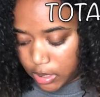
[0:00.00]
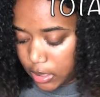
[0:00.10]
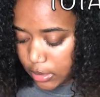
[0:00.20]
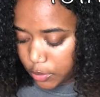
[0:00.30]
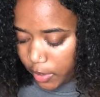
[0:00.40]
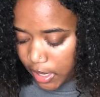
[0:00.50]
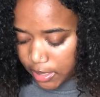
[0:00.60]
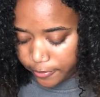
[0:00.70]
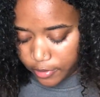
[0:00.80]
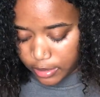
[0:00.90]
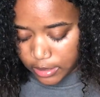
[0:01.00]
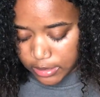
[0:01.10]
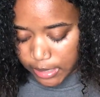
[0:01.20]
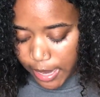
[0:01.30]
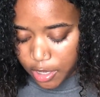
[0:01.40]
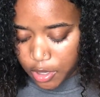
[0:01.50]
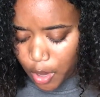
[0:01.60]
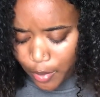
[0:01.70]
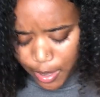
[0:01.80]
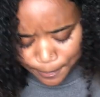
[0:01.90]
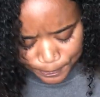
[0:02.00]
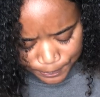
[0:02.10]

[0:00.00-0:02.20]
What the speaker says: It looks way different in this light. You know what?